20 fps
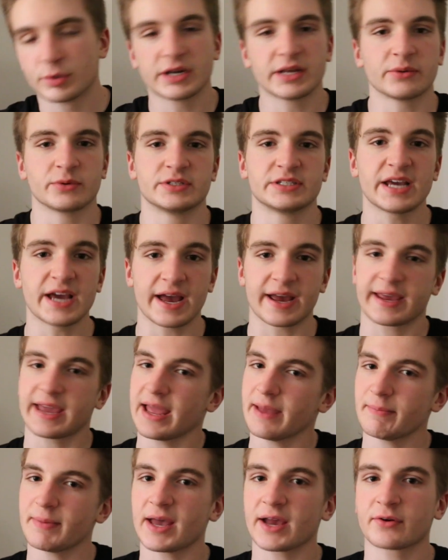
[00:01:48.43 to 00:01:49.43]
But anyways, yeah, I
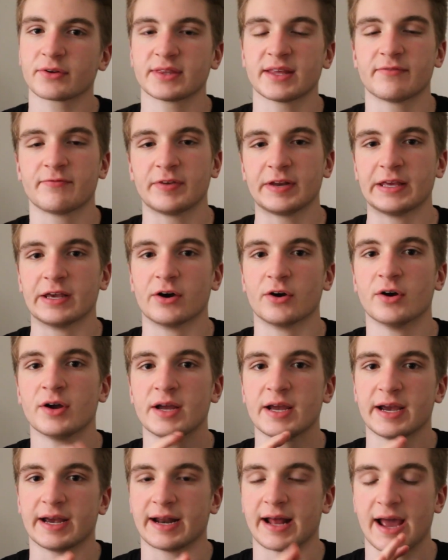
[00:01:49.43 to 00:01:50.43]
came back with that video,
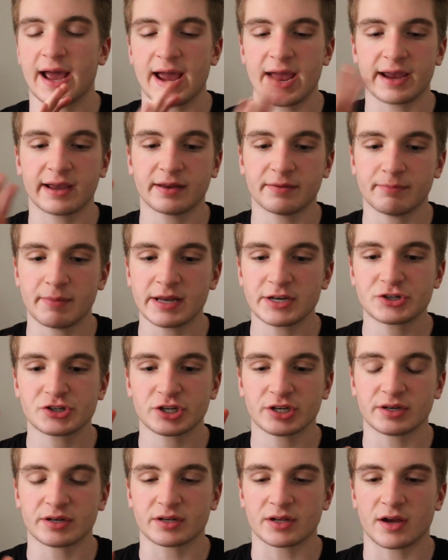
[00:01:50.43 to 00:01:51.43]
and I had
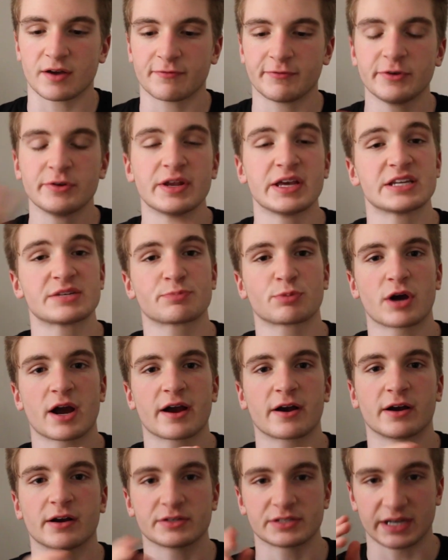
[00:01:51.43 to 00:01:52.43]
mentioned a few days
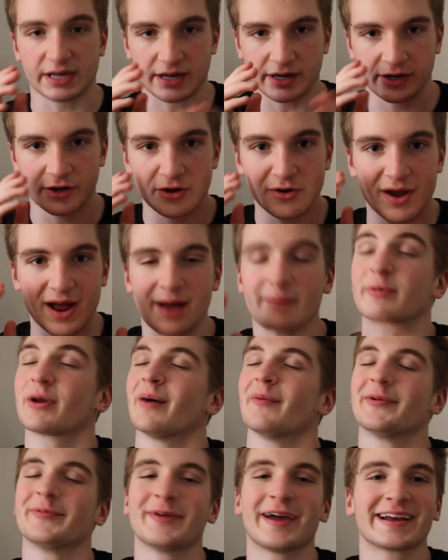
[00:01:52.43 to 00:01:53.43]
prior, I was like, you know, I'm
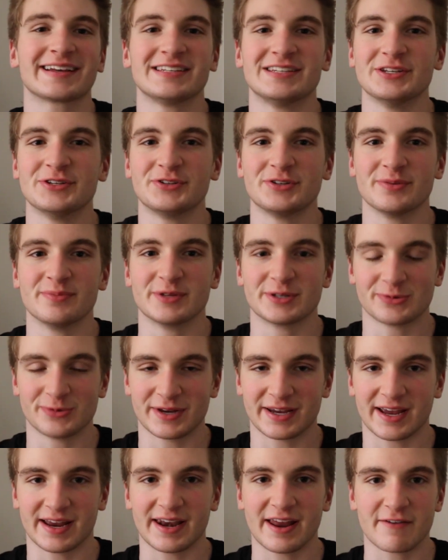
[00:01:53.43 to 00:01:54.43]
coming back to YouTube this
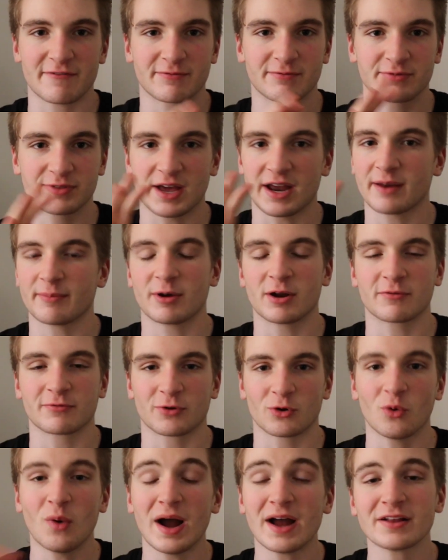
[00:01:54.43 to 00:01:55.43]
weekend. I've thought about it
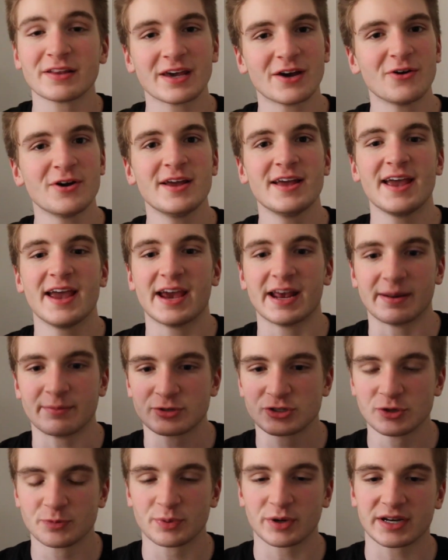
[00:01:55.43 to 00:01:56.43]
for a while now, and I'm
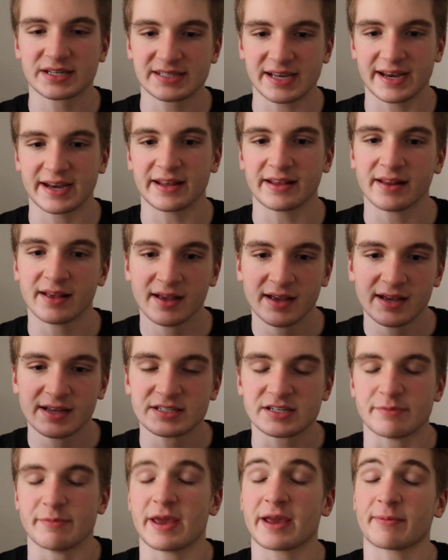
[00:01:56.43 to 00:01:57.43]
super excited
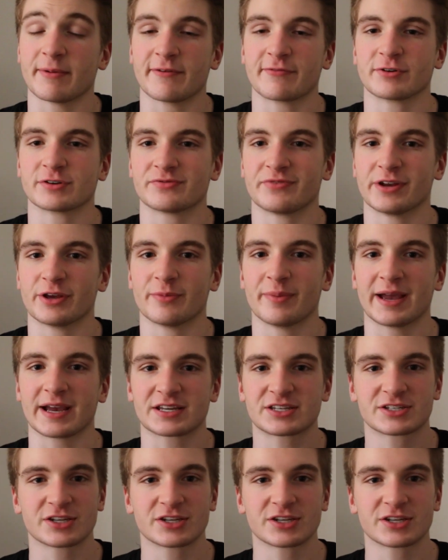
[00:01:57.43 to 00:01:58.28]
to make my first video back.